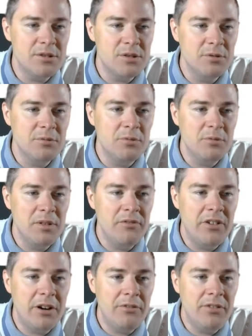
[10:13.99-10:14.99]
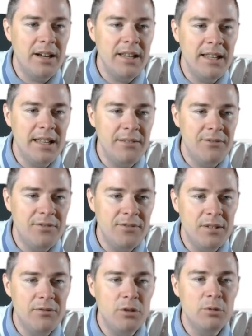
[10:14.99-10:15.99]
So we verify
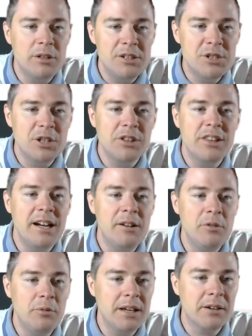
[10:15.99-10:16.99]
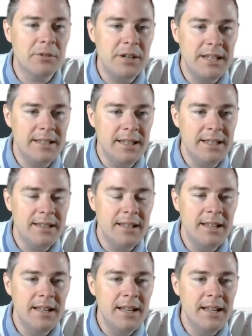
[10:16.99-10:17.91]
if the folder is not there, we create it.